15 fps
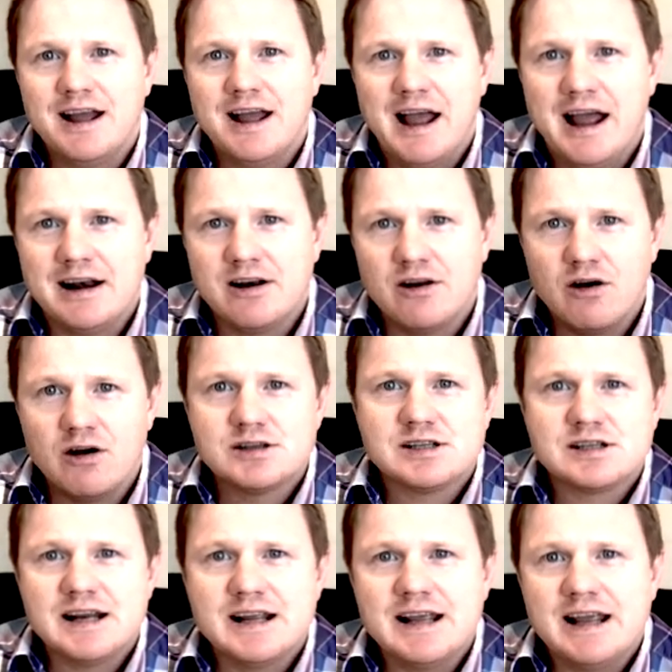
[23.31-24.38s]
And
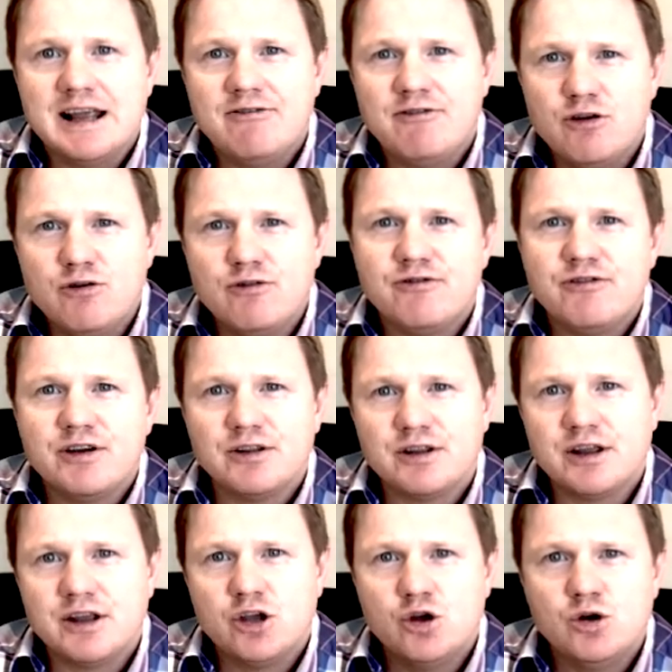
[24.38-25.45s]
lastly, if you feel
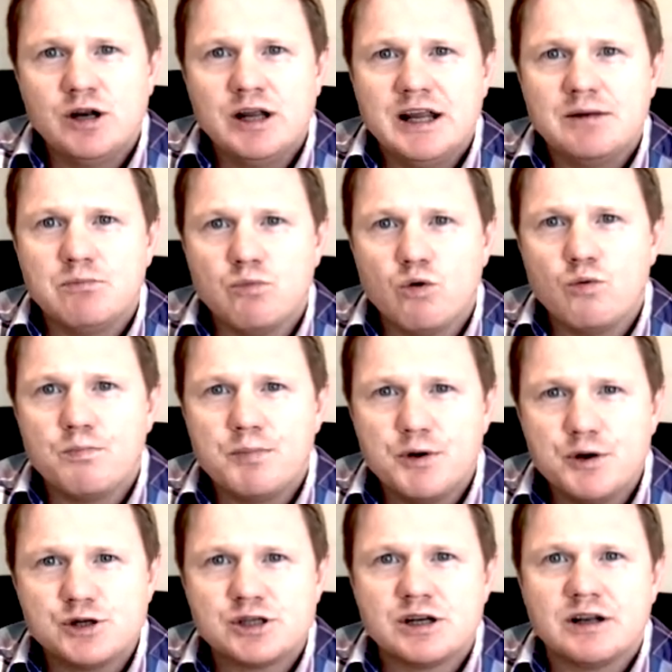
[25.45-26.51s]
you need more
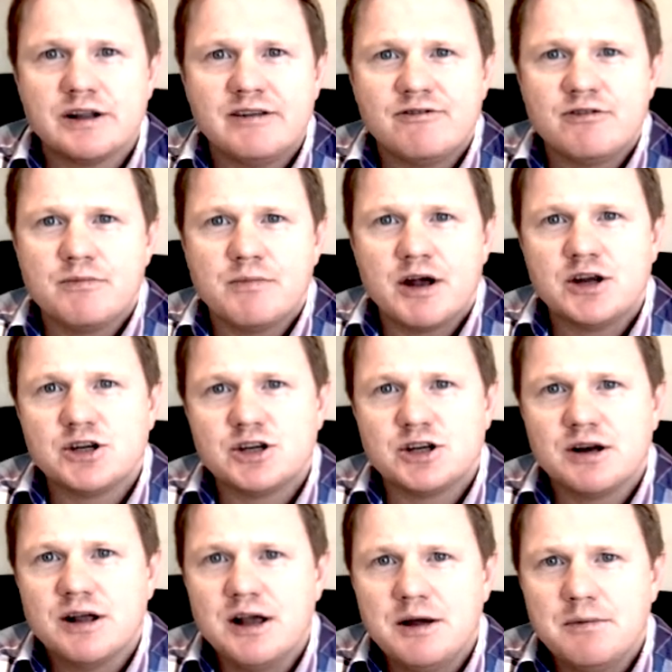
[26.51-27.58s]
personal
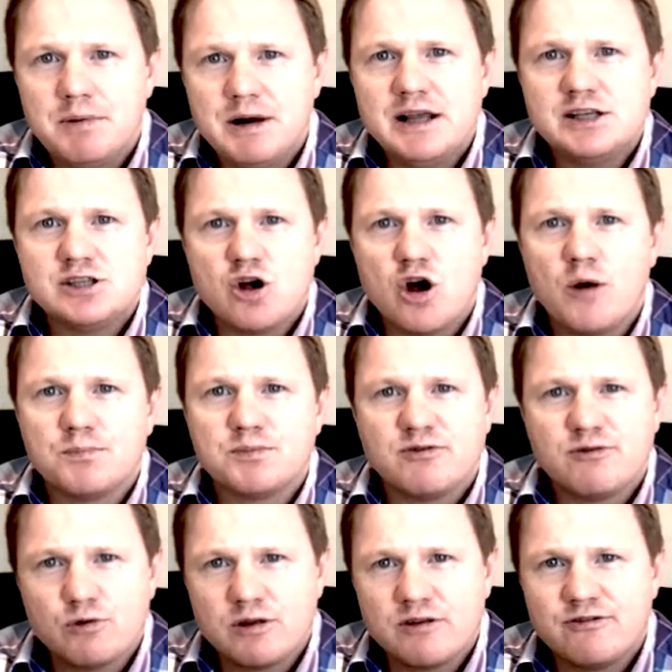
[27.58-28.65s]
information, please opt
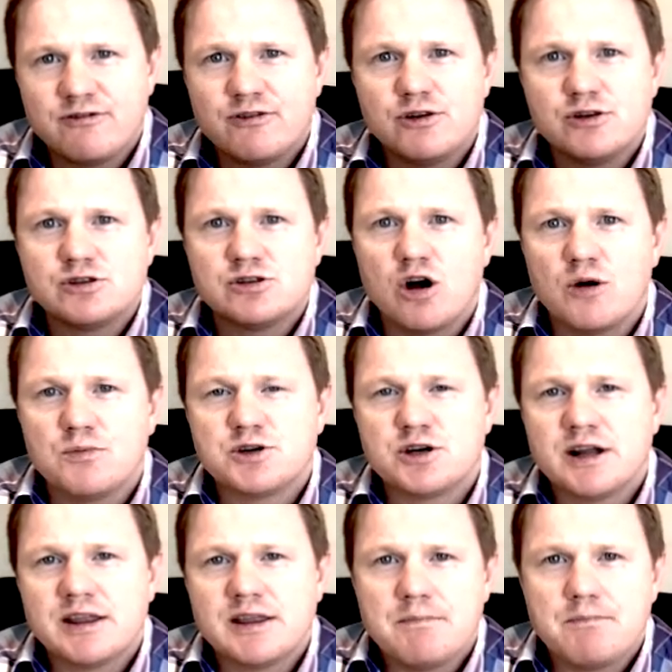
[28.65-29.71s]
for the first option
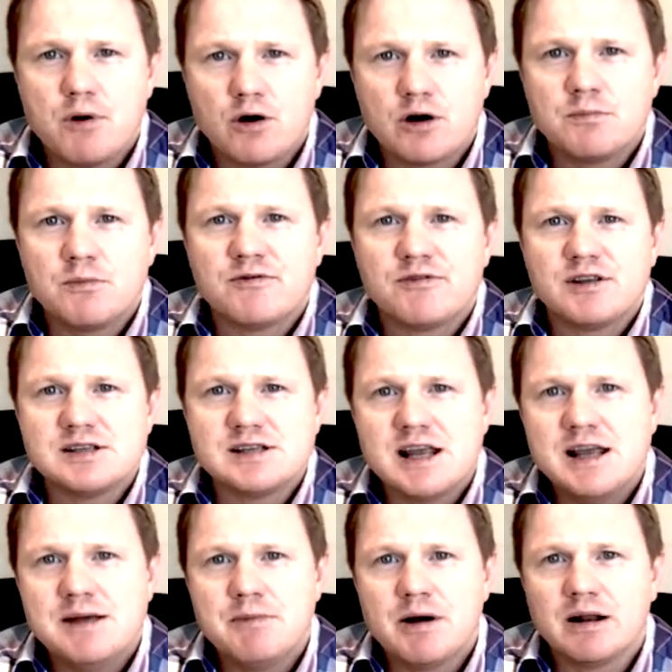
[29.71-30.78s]
at the bottom of this
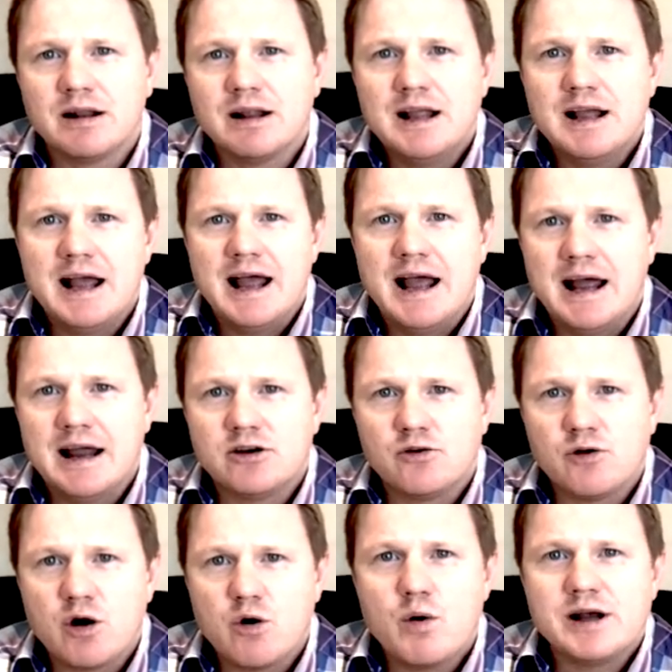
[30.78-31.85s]
email and
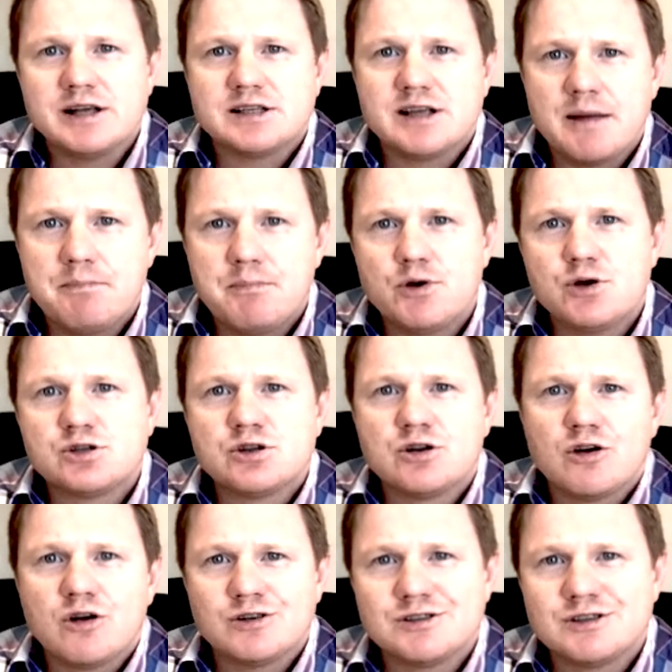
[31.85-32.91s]
request a personal
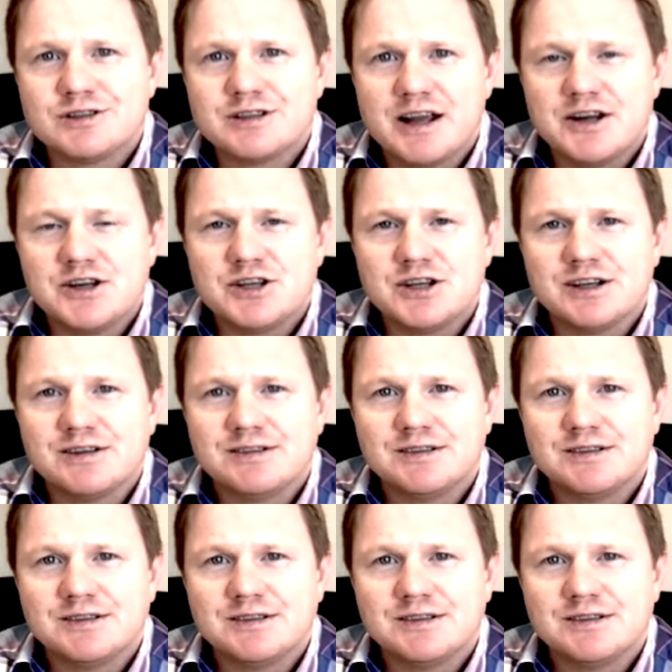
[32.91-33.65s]
consultation.